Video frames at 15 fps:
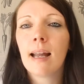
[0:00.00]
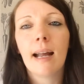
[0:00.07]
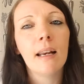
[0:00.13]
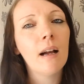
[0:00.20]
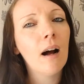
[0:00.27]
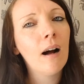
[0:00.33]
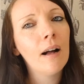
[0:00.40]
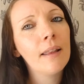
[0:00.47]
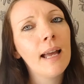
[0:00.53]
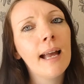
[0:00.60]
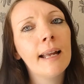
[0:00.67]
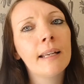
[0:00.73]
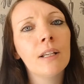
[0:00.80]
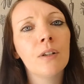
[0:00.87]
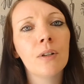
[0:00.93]
And are there
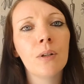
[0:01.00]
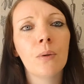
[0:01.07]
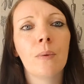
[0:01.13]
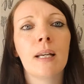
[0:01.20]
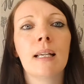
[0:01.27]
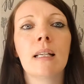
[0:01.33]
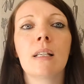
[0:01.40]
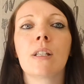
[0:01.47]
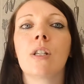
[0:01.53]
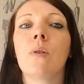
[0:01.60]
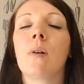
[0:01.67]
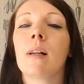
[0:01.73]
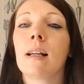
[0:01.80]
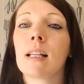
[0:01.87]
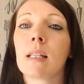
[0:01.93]
any other ways you
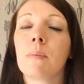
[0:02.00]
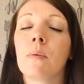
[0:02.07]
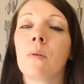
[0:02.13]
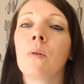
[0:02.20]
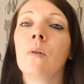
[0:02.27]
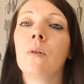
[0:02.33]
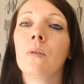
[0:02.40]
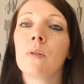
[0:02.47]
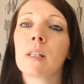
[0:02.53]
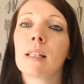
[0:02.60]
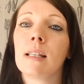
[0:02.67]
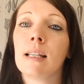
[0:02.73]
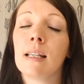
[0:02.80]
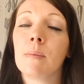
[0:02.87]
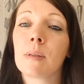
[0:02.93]
can explore those
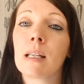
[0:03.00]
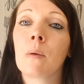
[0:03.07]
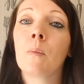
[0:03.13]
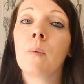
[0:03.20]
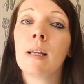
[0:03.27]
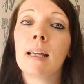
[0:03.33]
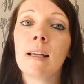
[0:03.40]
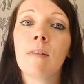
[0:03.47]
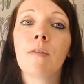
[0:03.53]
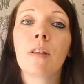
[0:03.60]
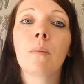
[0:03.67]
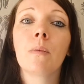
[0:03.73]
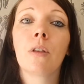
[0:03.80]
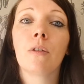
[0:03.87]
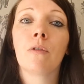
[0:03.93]
themes and weave
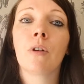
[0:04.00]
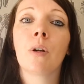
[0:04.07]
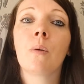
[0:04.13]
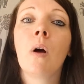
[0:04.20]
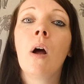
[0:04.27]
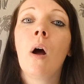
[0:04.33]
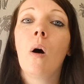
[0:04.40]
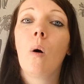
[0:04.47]
them through